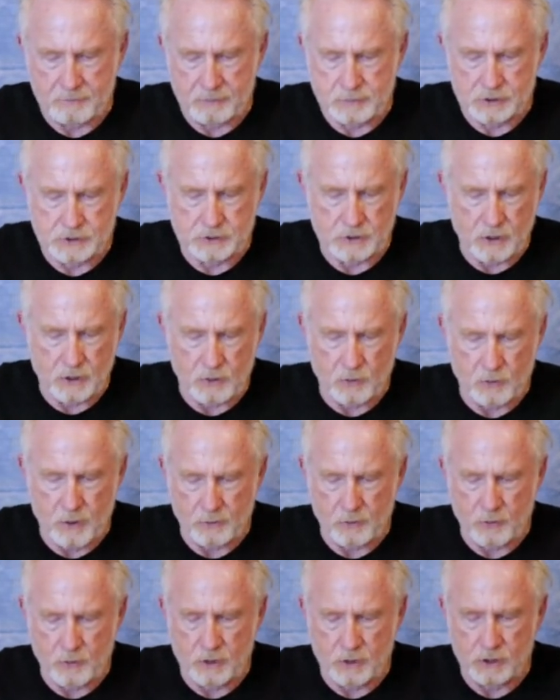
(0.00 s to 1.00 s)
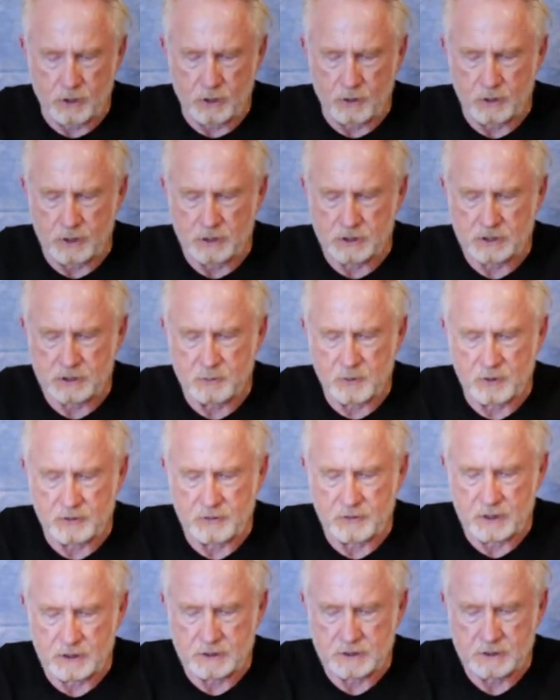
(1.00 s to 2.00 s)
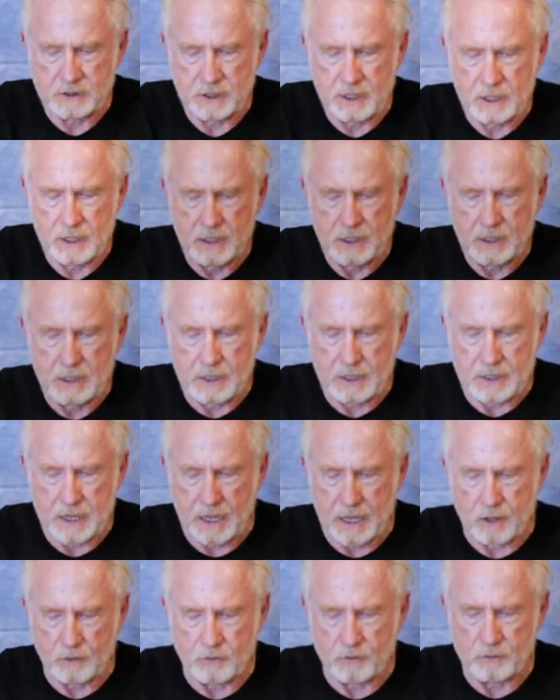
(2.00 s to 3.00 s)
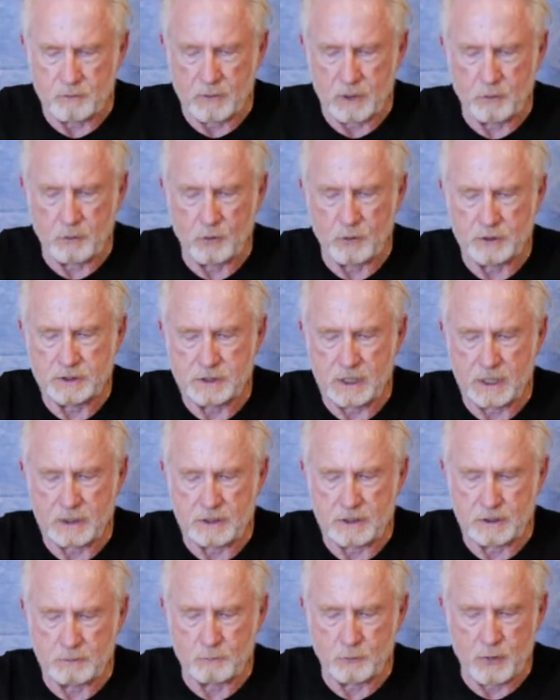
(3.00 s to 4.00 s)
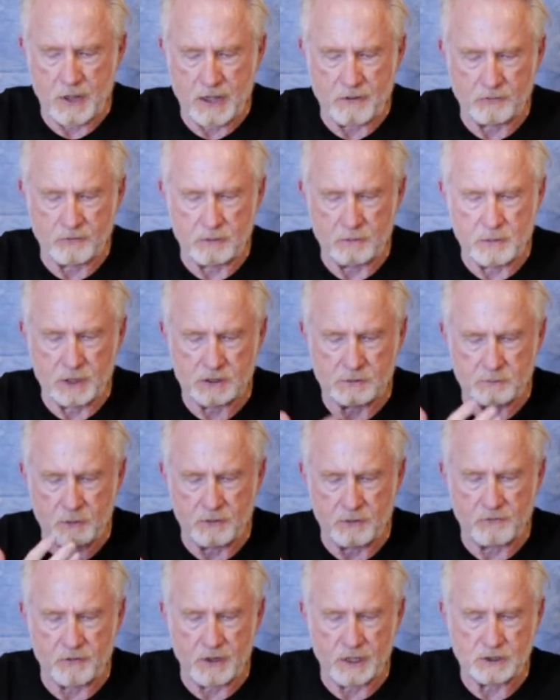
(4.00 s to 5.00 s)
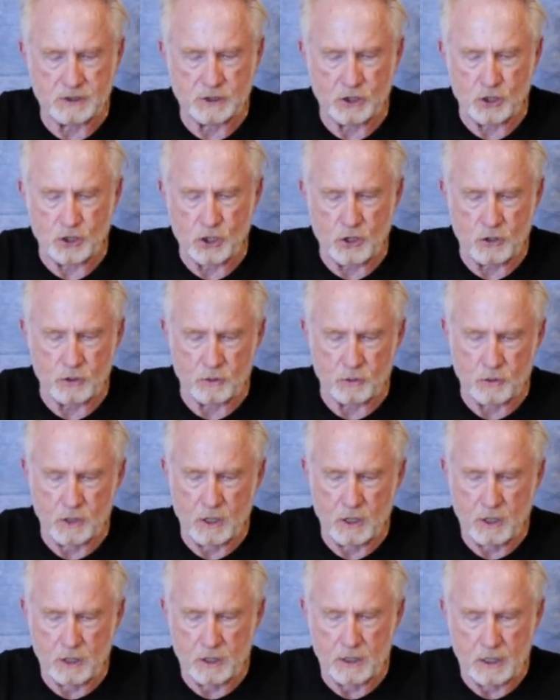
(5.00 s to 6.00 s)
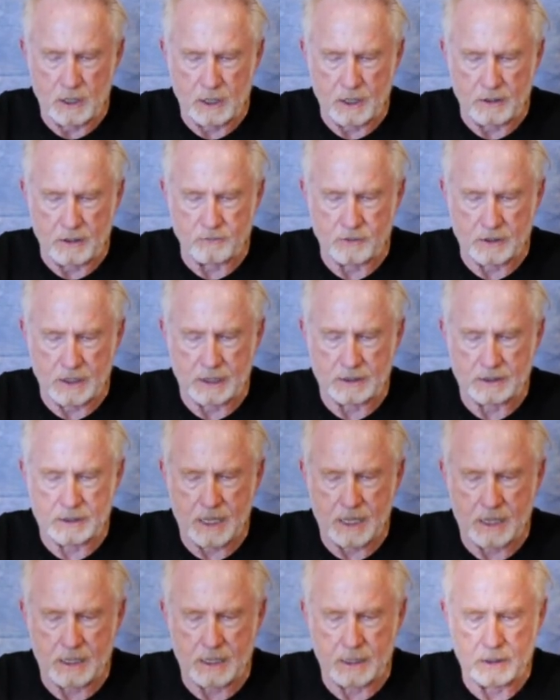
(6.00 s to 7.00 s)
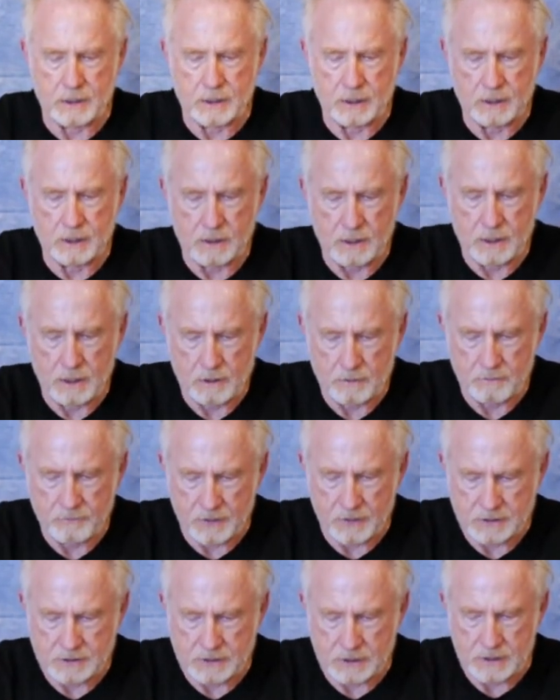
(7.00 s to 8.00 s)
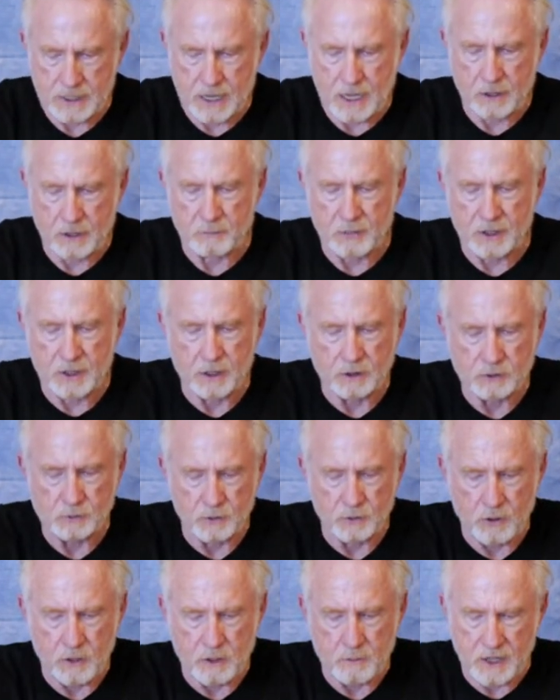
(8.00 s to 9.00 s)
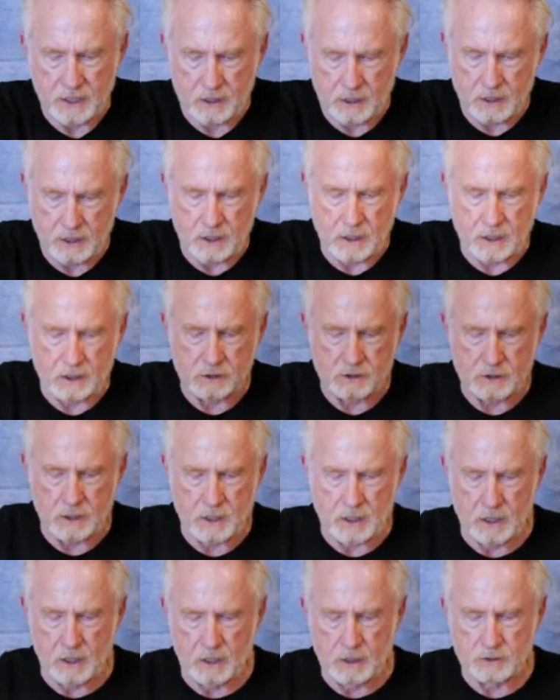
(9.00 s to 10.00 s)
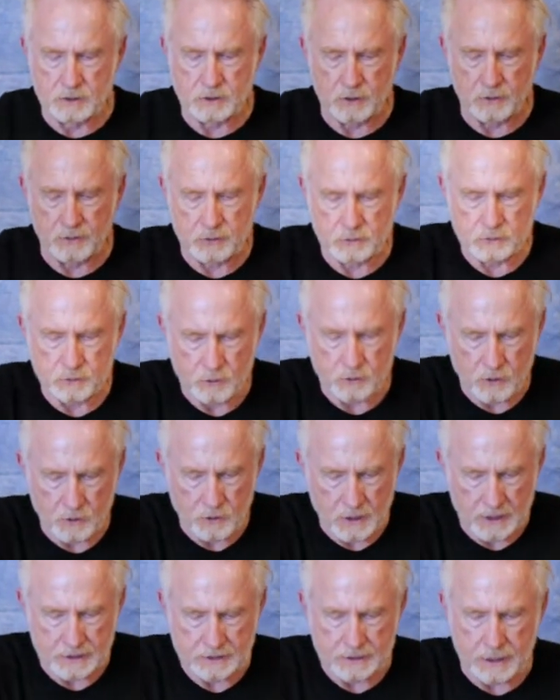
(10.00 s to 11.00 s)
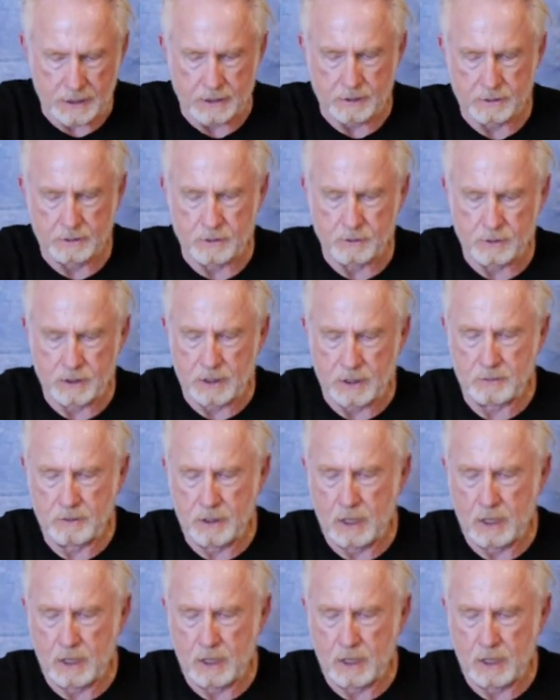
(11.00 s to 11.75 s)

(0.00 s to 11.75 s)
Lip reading: So what we want to do is to put this down. Remember, we said that bevel must be facing you. Have it like that, and then face it down, because we're going to make a hinge, so this will go like that. Okay.